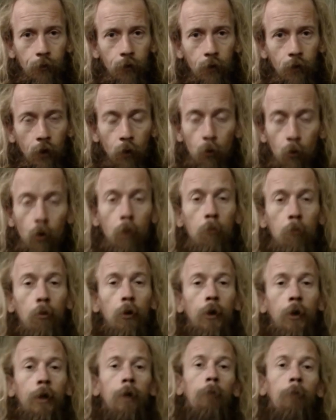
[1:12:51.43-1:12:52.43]
At one
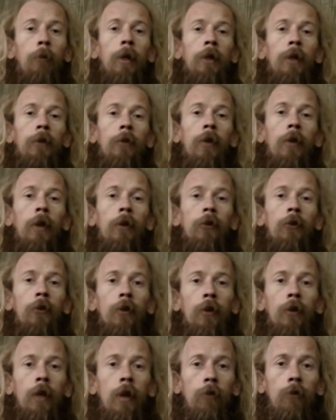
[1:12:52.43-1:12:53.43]
point in
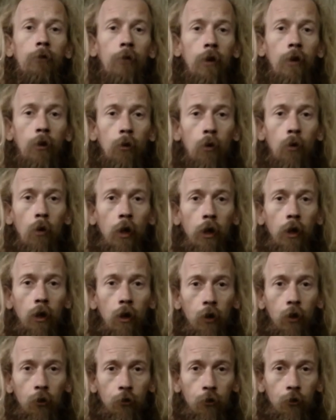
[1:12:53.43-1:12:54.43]
meditation, that felt quite
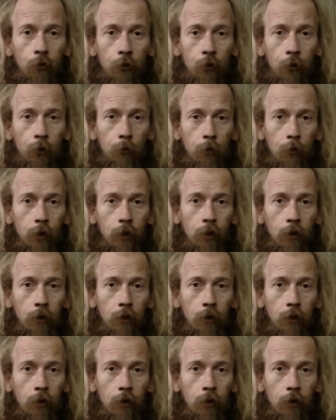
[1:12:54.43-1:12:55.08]
claustrophobic.